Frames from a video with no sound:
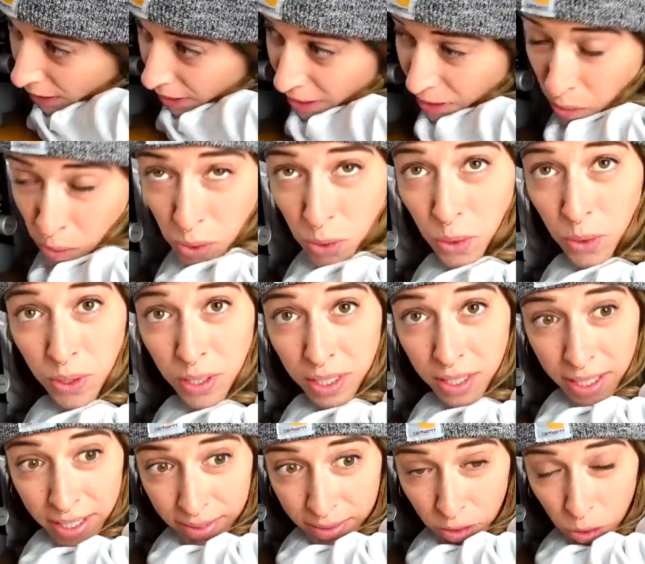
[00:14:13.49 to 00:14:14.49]
This was only
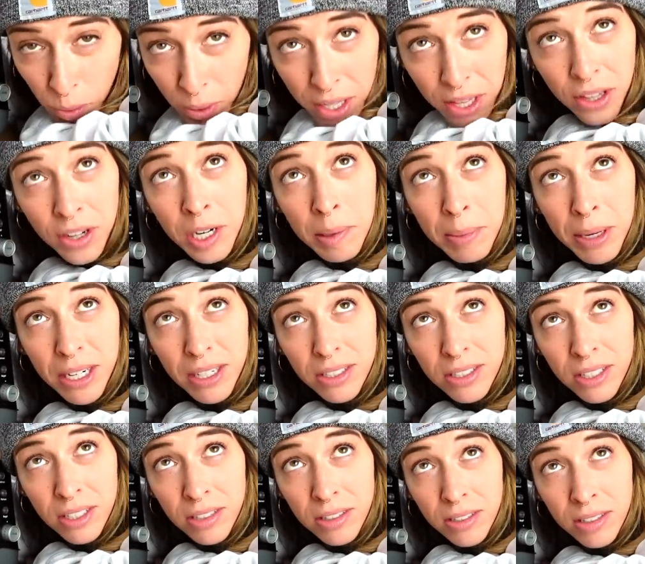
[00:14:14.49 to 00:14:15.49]
20, 30 bucks.
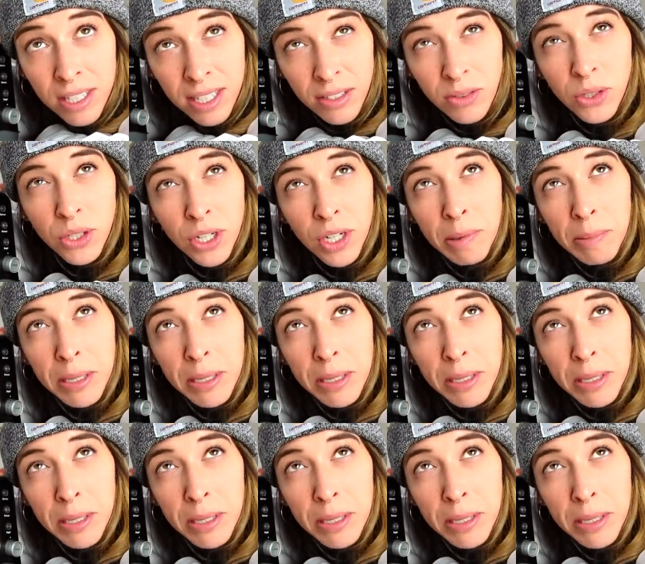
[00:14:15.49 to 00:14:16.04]
I think it was 30